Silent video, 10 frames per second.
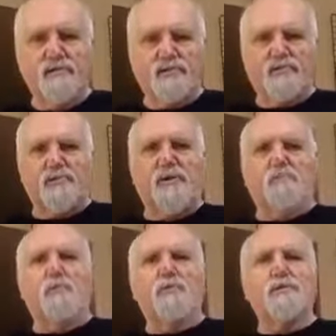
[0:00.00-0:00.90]
During
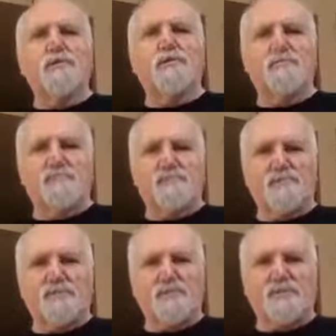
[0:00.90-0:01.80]
that one
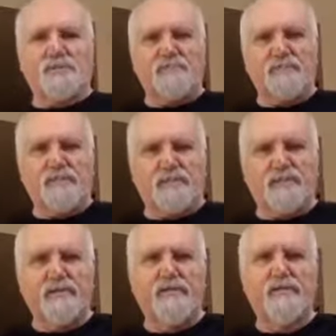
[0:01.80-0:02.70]
conference in
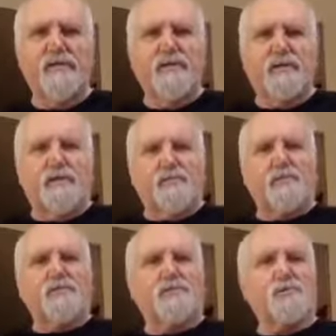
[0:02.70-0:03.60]
78, I
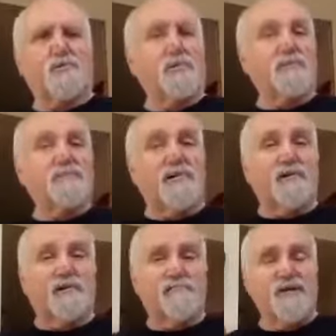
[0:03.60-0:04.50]
went to
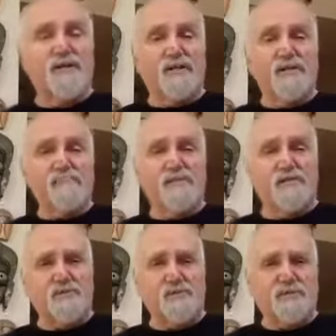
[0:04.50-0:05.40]
25
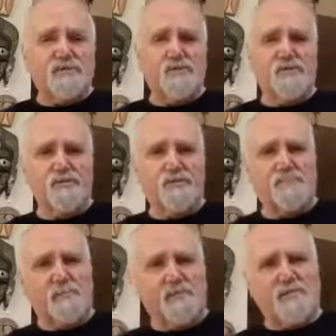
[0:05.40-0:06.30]
90-minute sessions
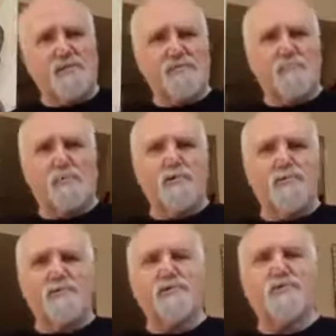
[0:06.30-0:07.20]
plus 1
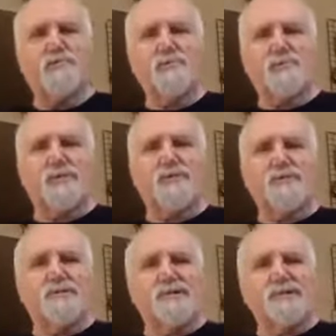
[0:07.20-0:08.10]
or 2
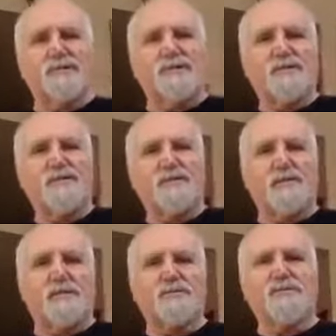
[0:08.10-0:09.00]
sessions at night that
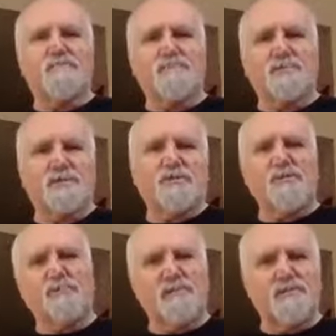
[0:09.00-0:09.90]
lasted for
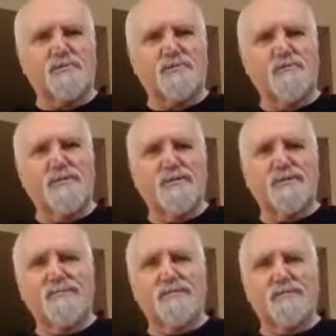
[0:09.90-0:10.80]
60 minutes or
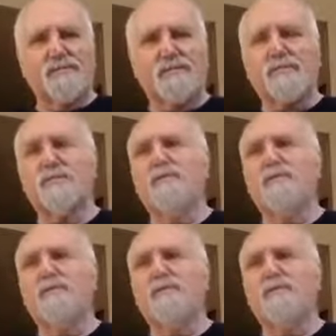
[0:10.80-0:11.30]
90 minutes.